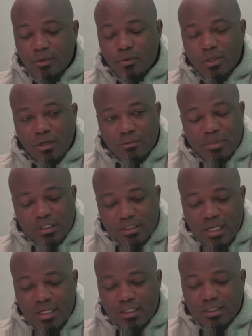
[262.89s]
without
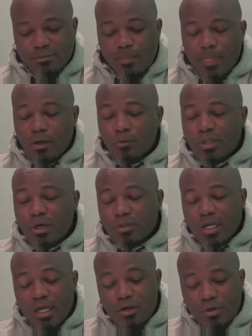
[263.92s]
mistakes,
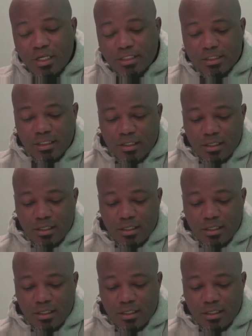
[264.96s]
without errors,